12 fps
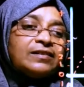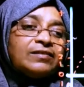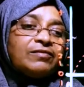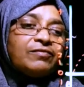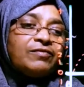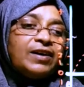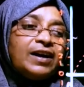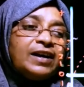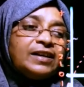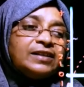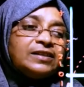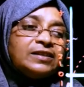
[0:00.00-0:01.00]

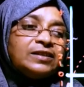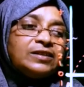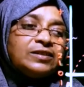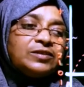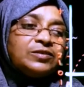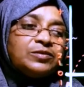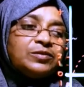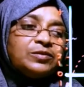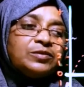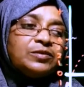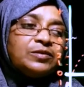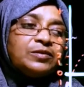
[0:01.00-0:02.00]
1,
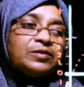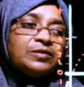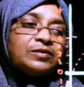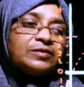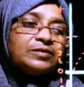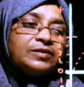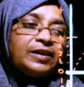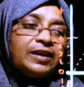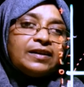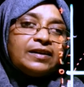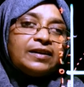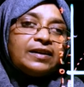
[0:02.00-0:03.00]
2, 3,
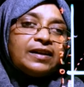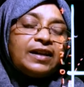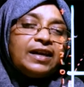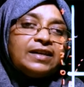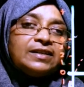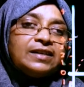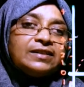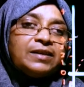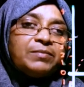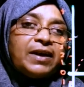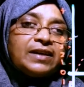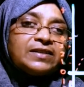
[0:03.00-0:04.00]
reaching the
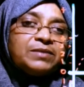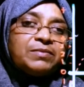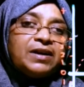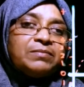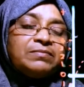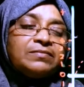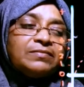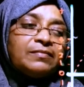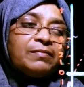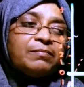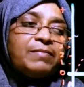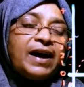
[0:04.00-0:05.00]
maximum,
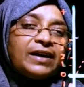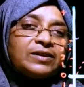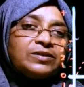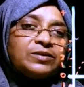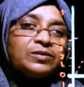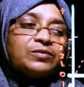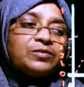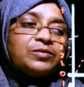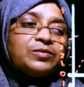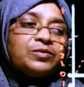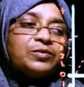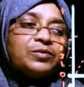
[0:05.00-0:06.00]
back to
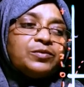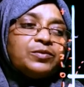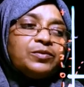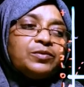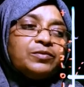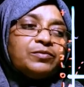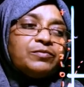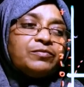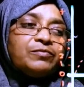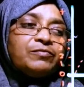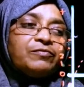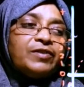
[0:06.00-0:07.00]
2,
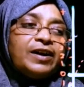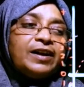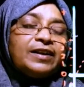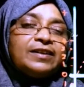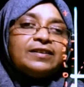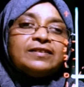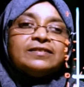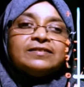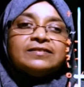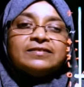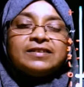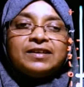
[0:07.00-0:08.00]
1,
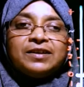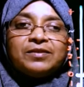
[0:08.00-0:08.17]
0.